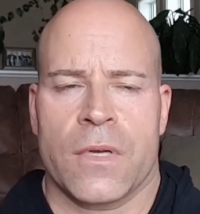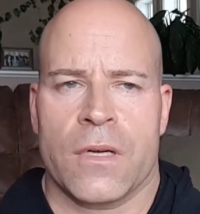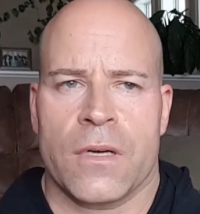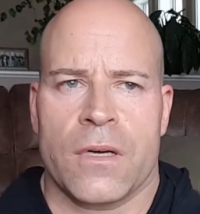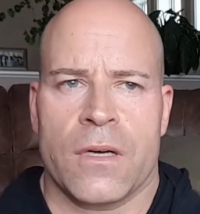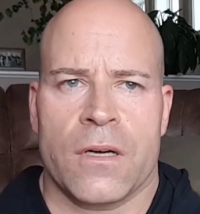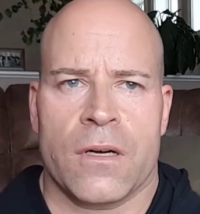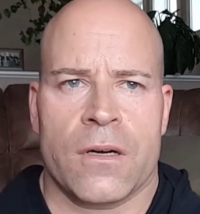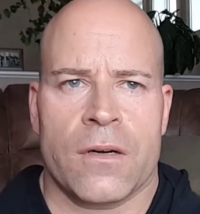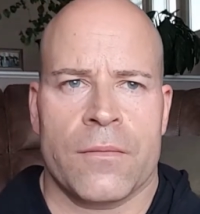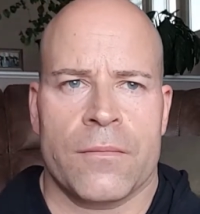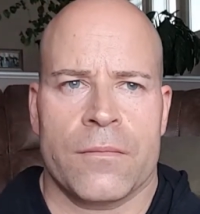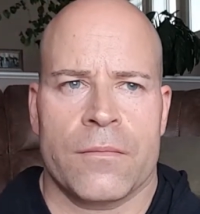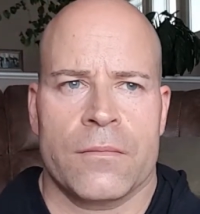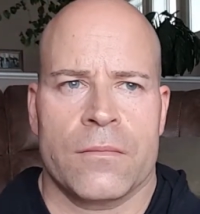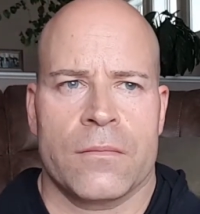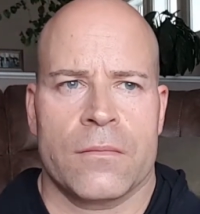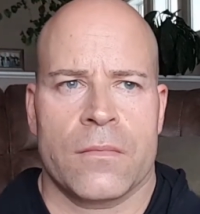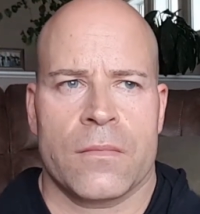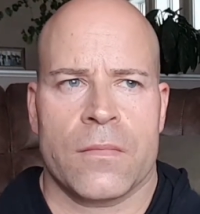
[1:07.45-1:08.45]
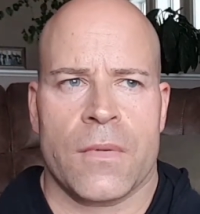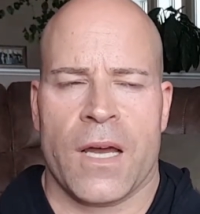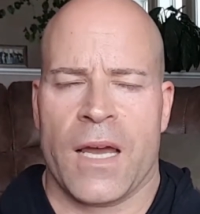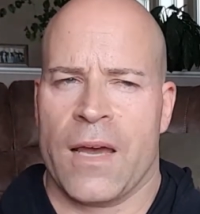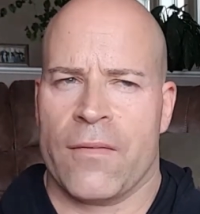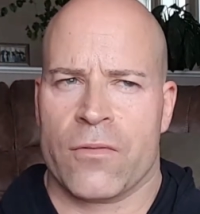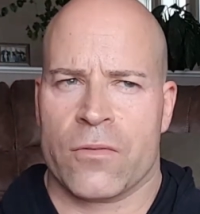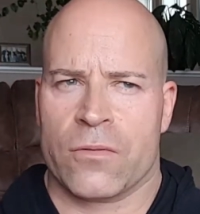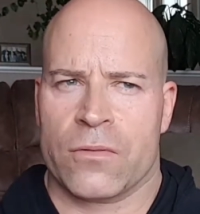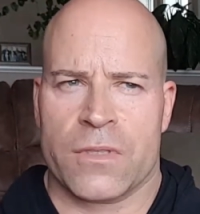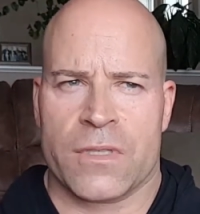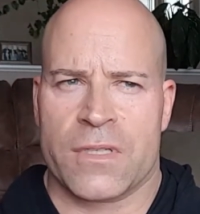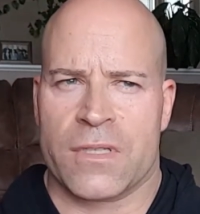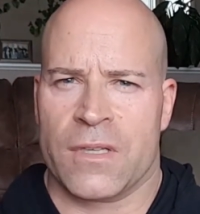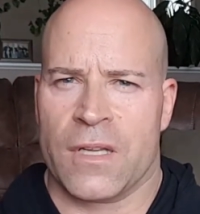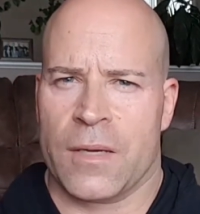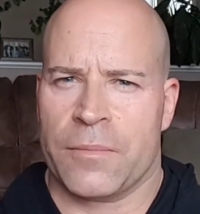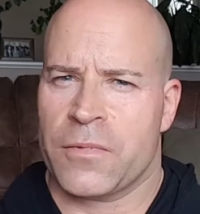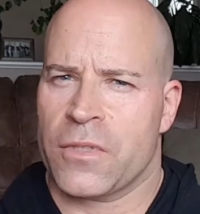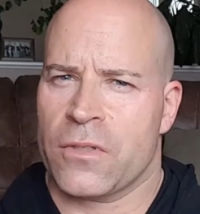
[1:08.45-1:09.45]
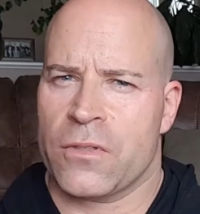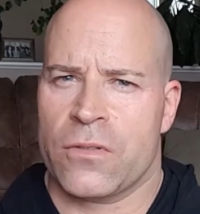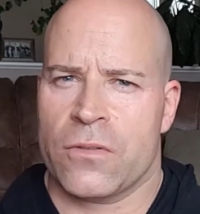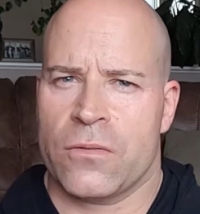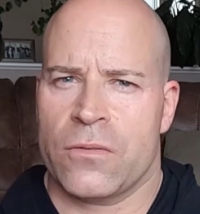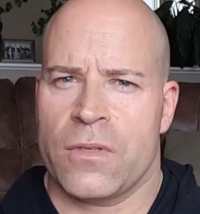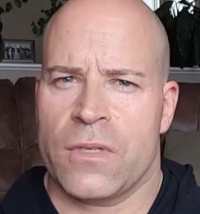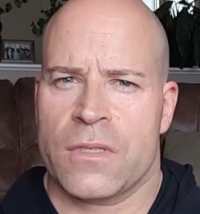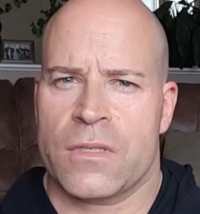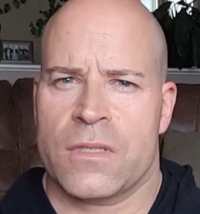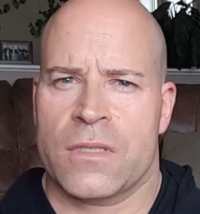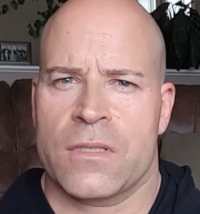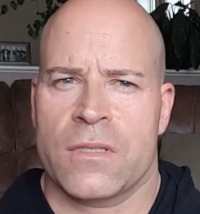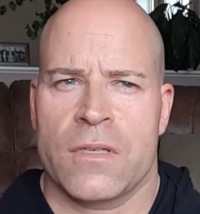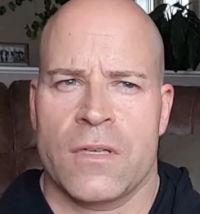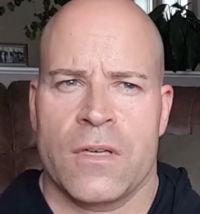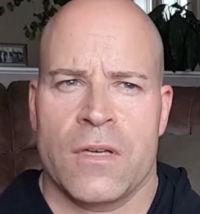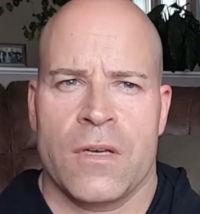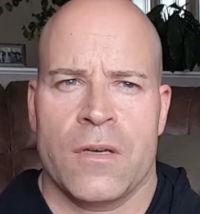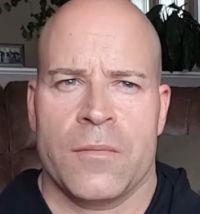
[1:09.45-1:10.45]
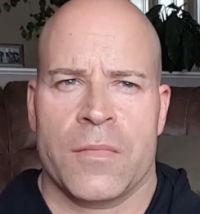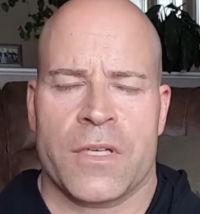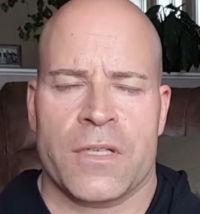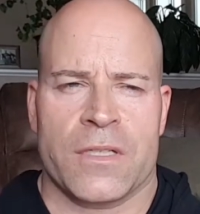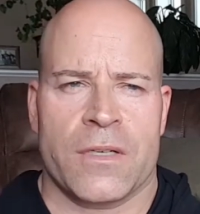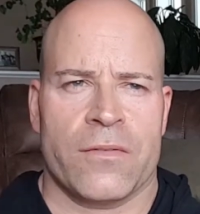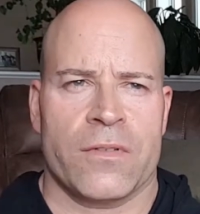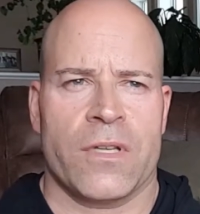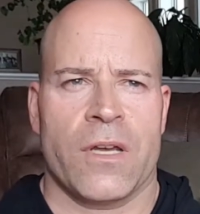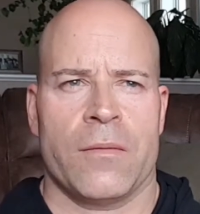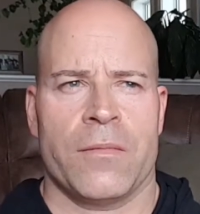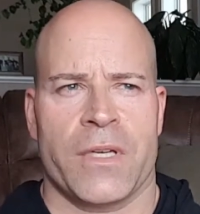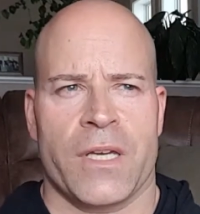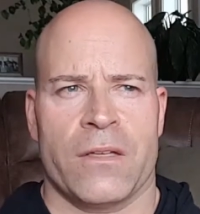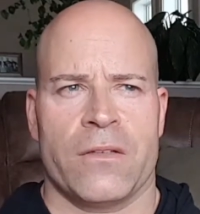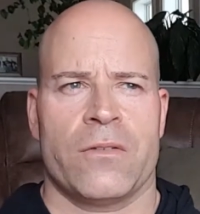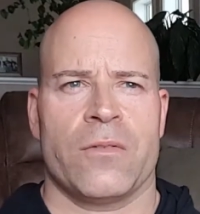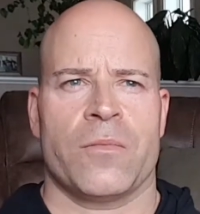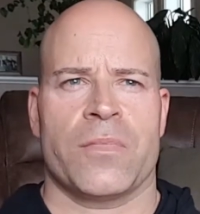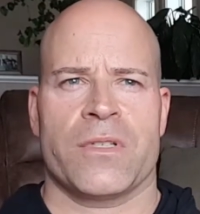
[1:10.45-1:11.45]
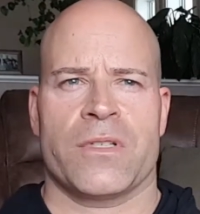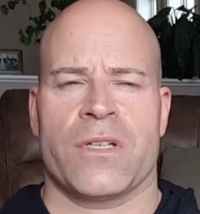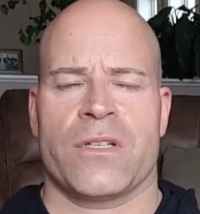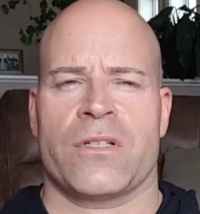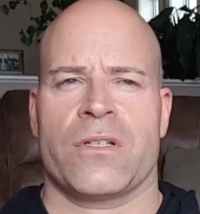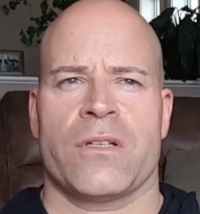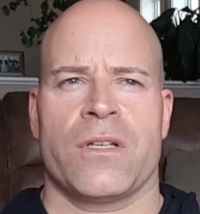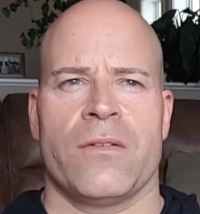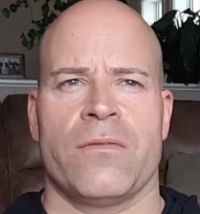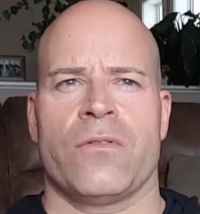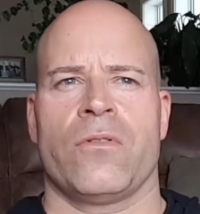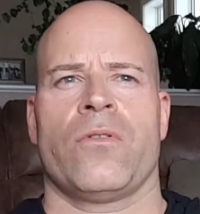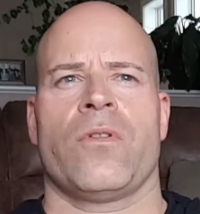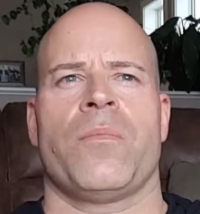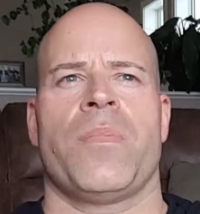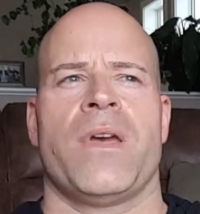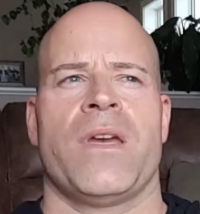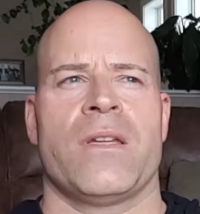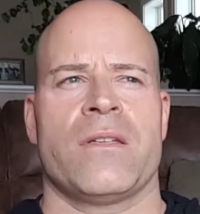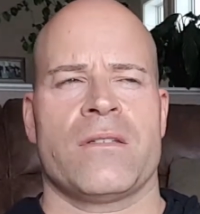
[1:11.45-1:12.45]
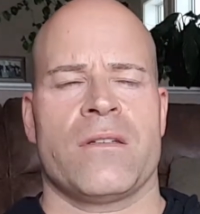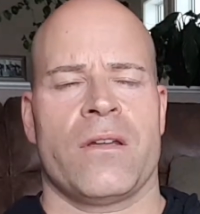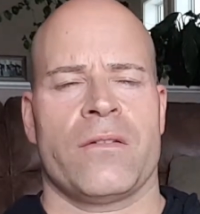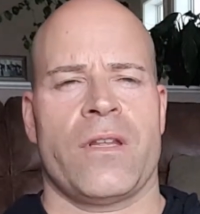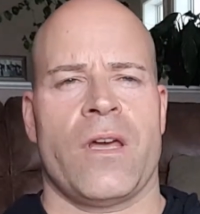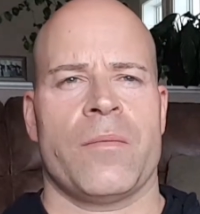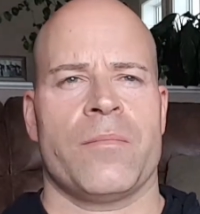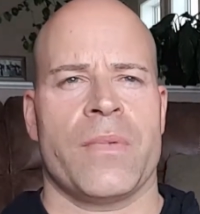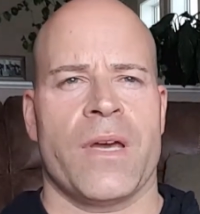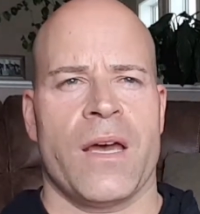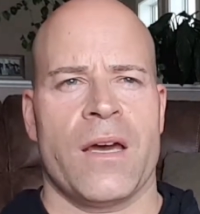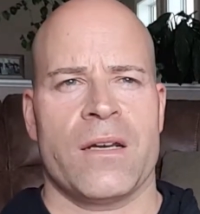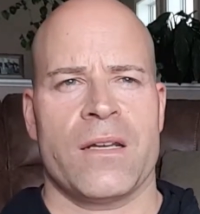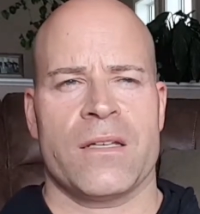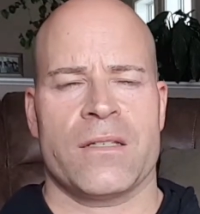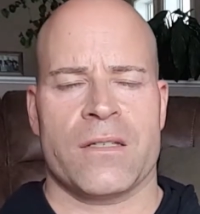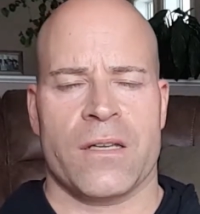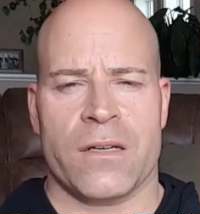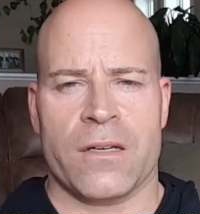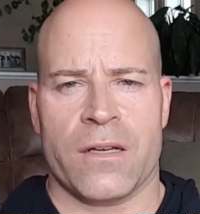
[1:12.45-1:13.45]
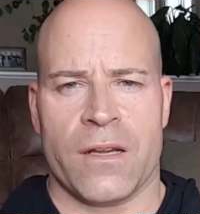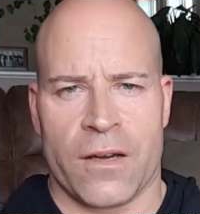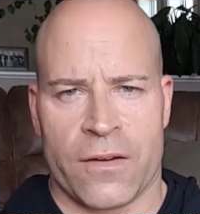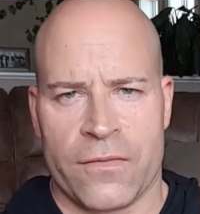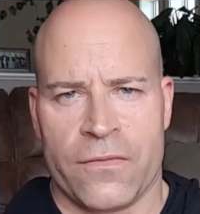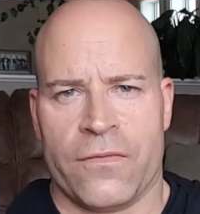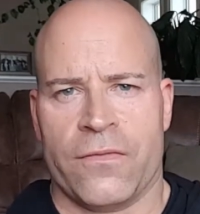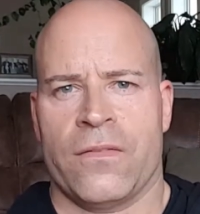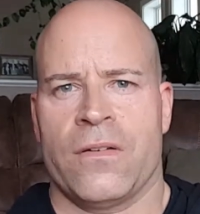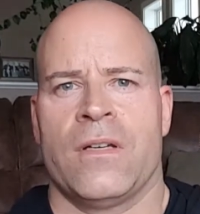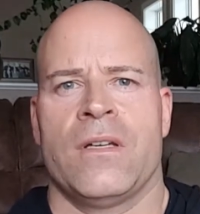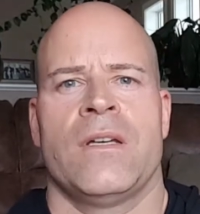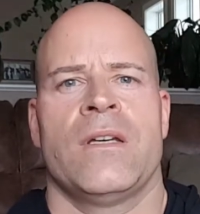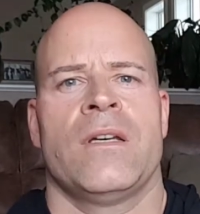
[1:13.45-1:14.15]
I haven't really slept in 2 weeks because every time you get into a position, even though the pain's not that bad, it's enough